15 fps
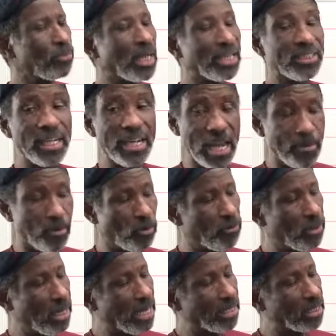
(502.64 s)
That's the name of
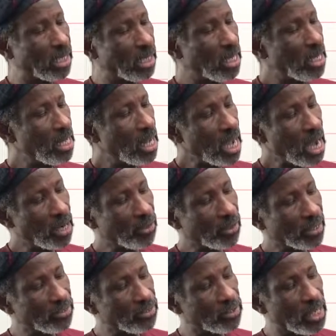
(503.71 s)
the letter, and you
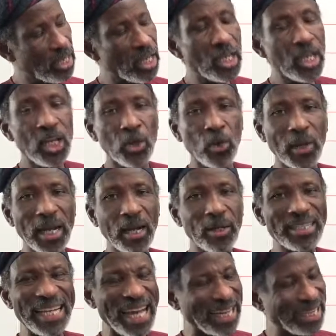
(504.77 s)
can see you
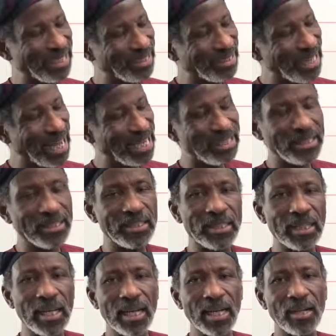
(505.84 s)
cannot
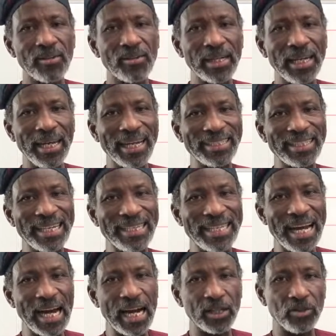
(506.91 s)
extend the letter
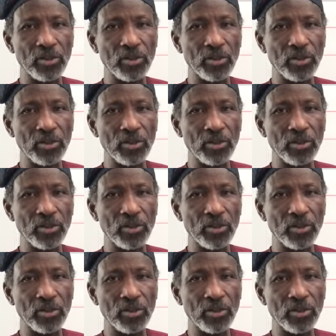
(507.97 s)
Dal,